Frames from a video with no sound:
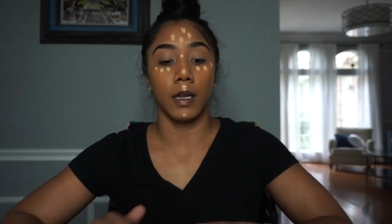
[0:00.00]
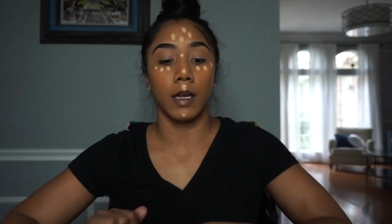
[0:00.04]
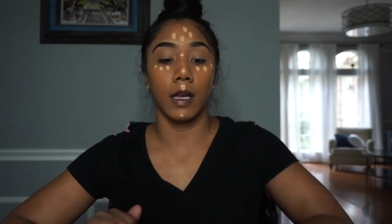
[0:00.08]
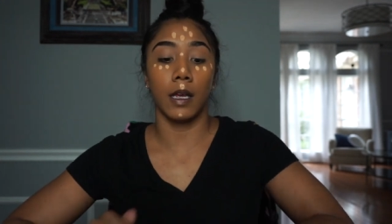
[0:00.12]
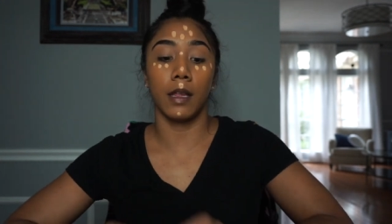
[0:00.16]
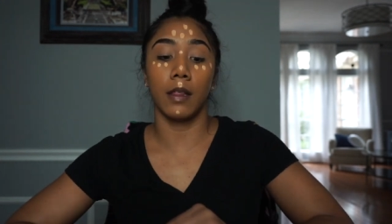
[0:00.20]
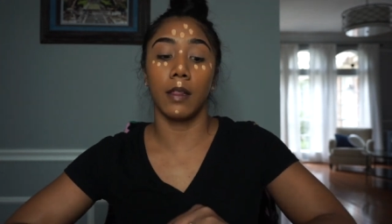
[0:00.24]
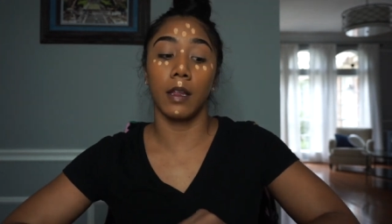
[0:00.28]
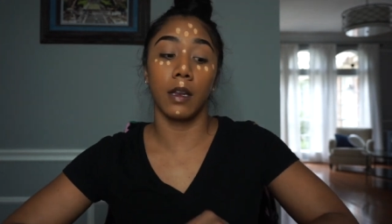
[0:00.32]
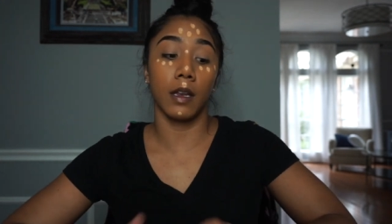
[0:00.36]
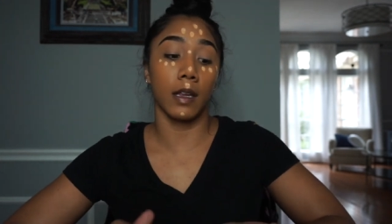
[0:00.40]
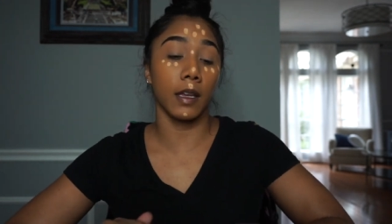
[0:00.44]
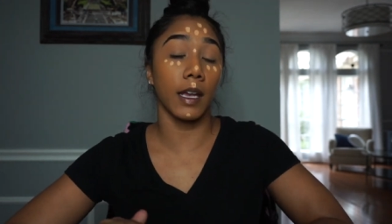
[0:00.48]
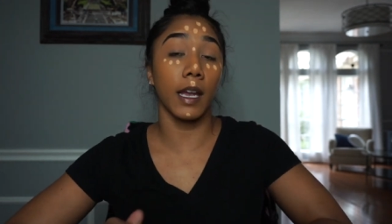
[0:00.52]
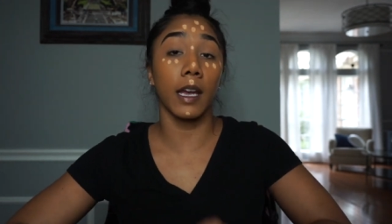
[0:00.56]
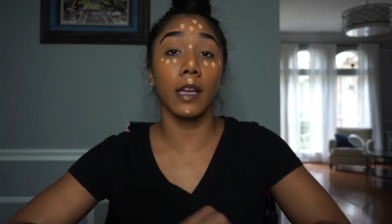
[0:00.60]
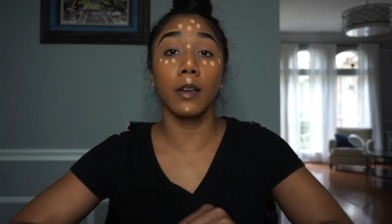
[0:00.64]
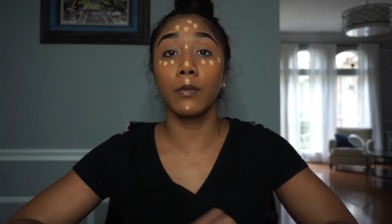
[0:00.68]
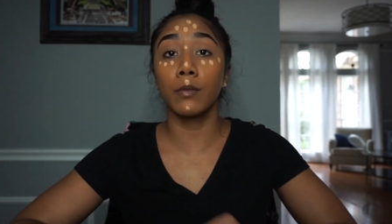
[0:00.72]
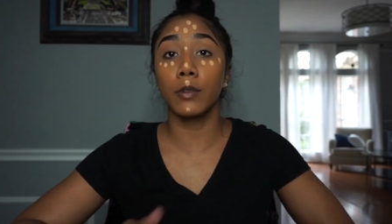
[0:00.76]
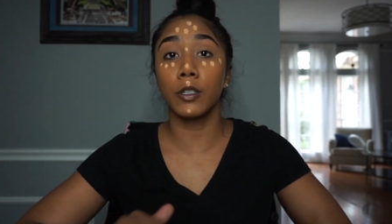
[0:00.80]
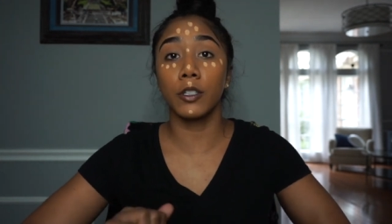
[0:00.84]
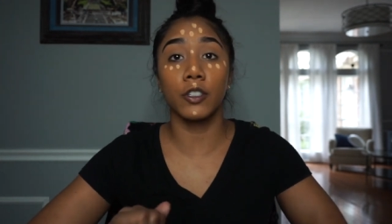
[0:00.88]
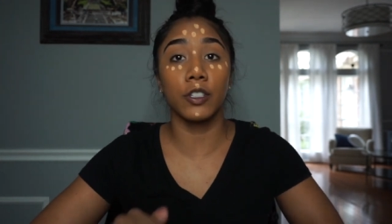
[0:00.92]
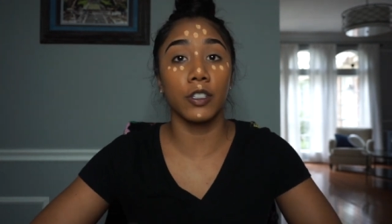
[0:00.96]
And then
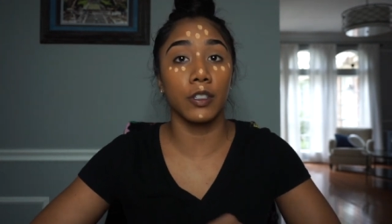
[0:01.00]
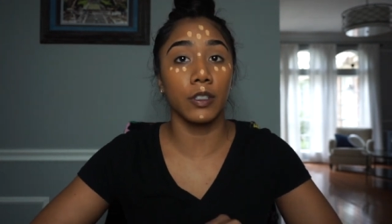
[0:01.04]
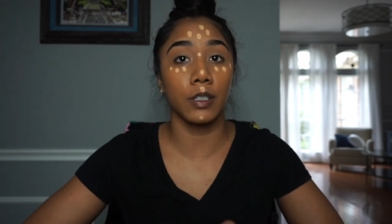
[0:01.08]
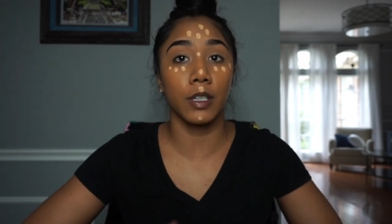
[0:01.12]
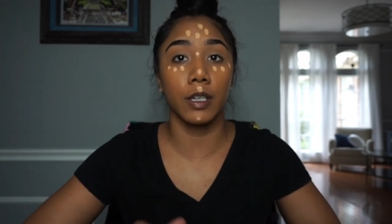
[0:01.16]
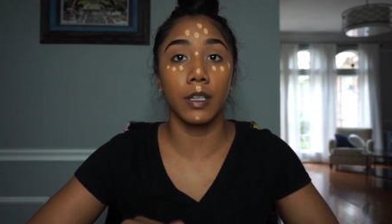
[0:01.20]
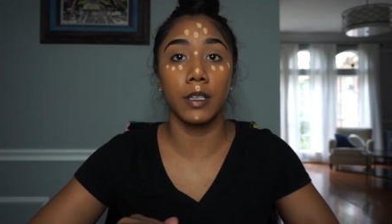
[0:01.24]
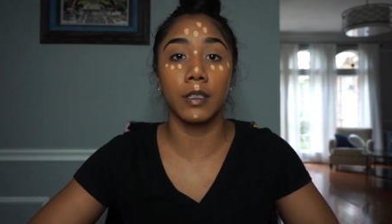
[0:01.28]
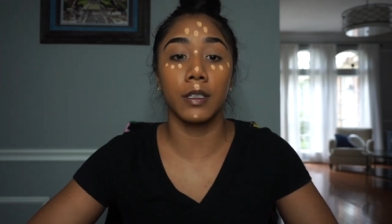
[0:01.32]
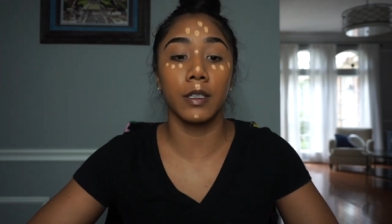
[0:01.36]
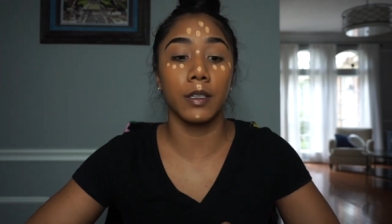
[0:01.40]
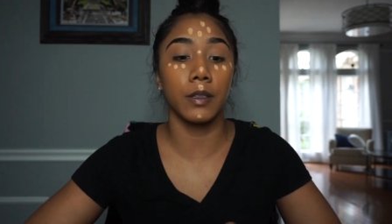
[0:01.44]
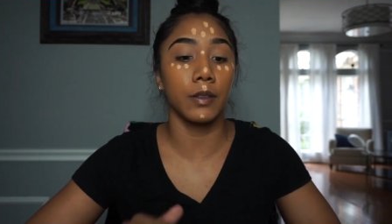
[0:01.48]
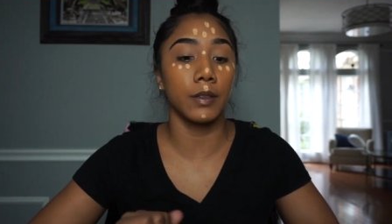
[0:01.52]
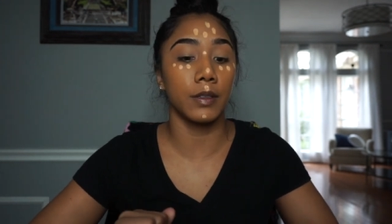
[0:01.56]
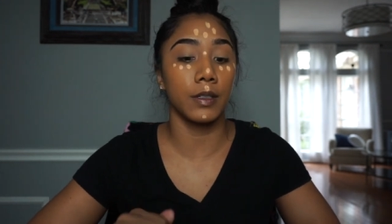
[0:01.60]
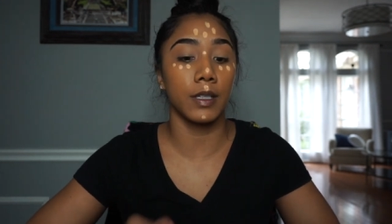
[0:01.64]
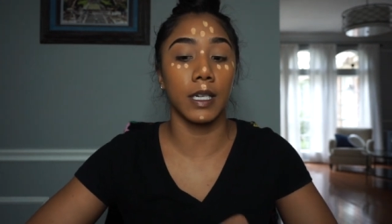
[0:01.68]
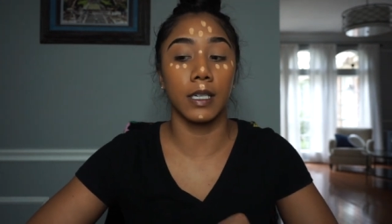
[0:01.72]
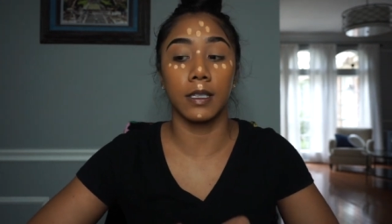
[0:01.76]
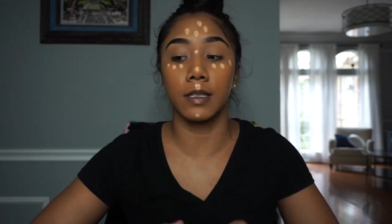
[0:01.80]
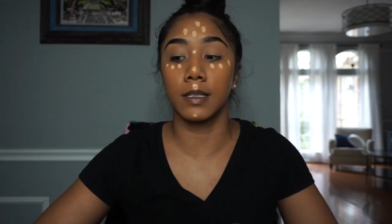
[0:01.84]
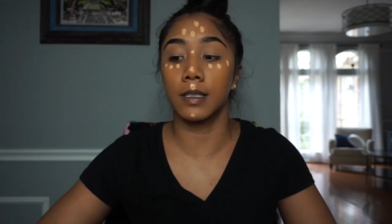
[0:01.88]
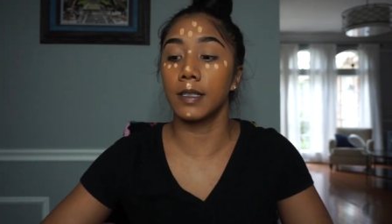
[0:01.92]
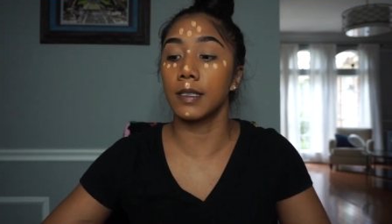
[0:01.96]
again, we're just gonna use
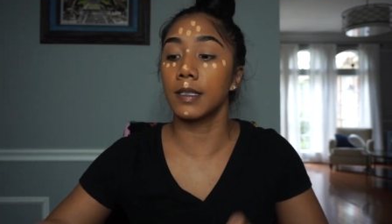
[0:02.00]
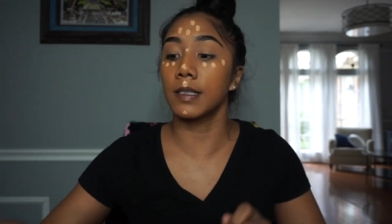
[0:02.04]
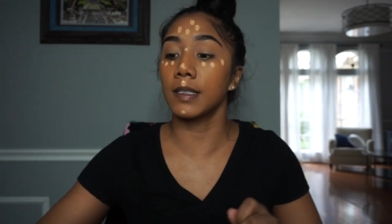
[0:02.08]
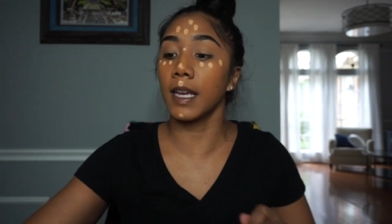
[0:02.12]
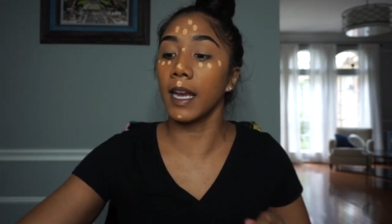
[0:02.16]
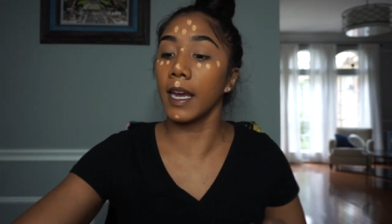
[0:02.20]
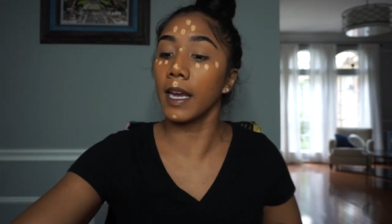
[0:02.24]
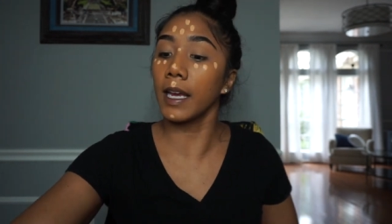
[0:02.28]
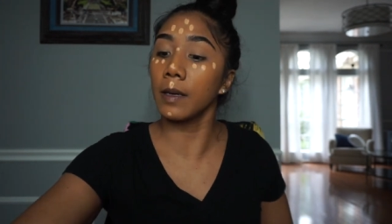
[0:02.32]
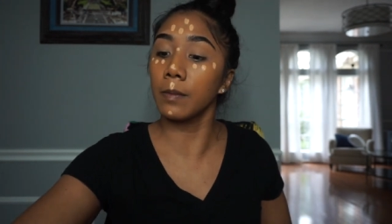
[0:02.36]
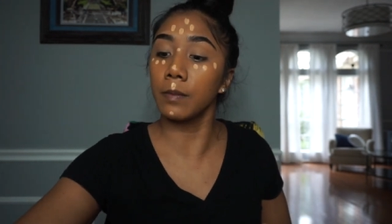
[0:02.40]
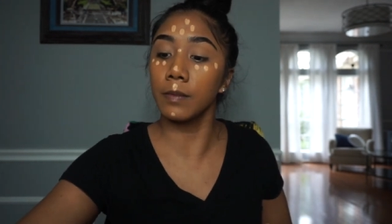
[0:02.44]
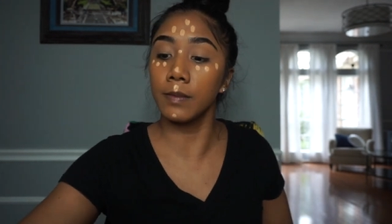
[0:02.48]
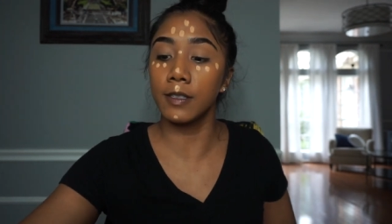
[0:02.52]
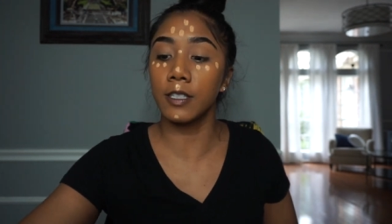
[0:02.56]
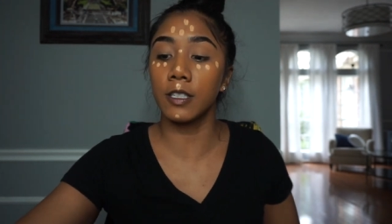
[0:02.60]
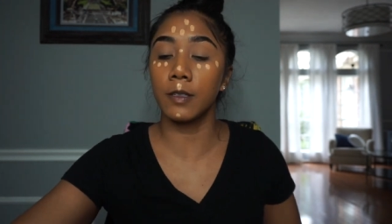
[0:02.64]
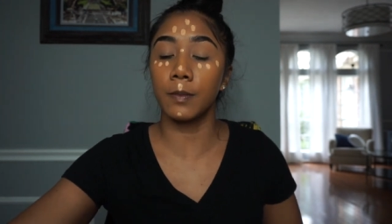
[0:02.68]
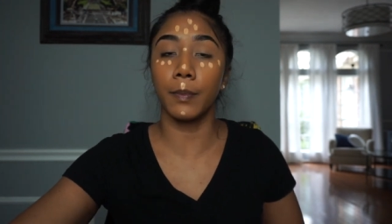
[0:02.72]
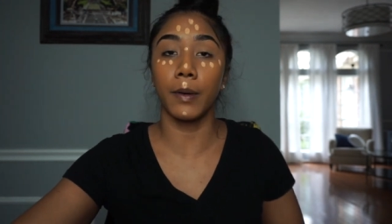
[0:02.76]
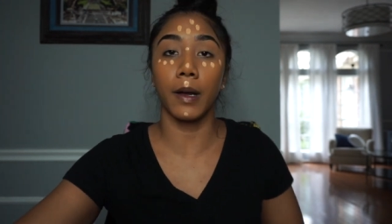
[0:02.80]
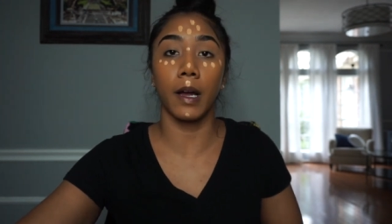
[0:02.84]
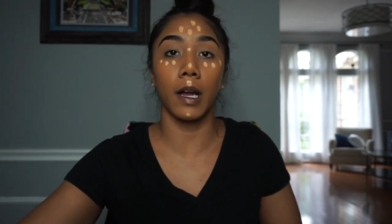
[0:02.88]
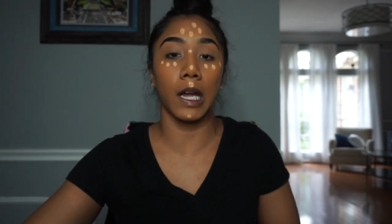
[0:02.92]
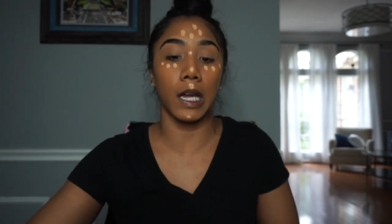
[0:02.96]
that same
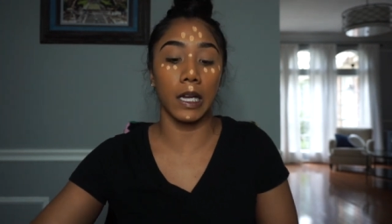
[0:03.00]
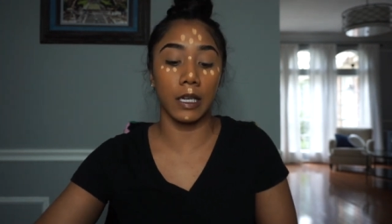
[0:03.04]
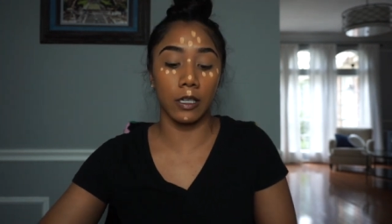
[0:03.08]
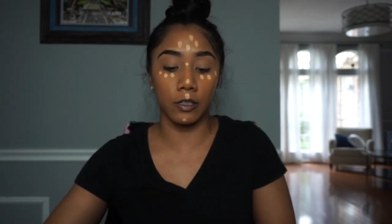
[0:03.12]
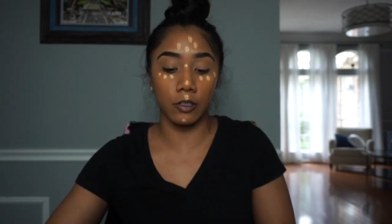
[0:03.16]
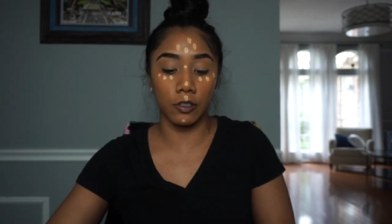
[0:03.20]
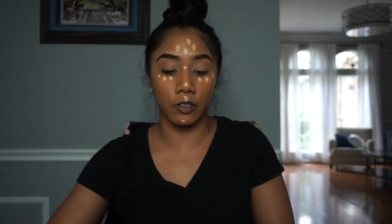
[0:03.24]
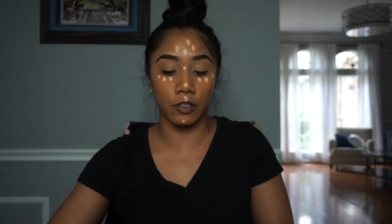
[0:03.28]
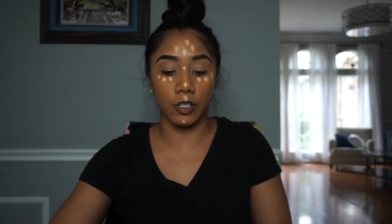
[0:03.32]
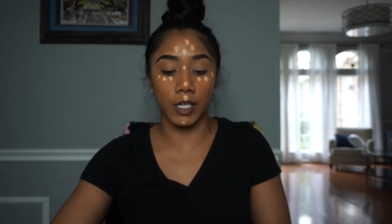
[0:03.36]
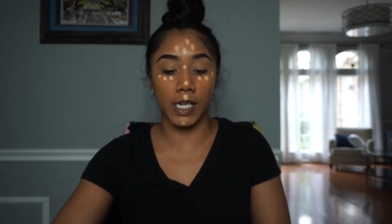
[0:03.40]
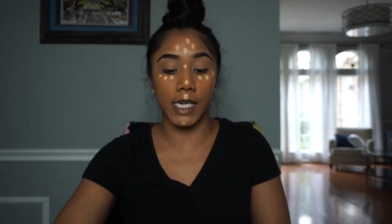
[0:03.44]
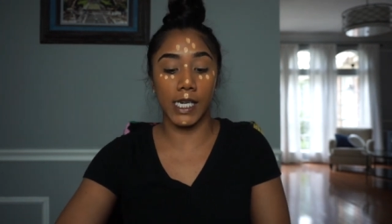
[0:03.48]
sponge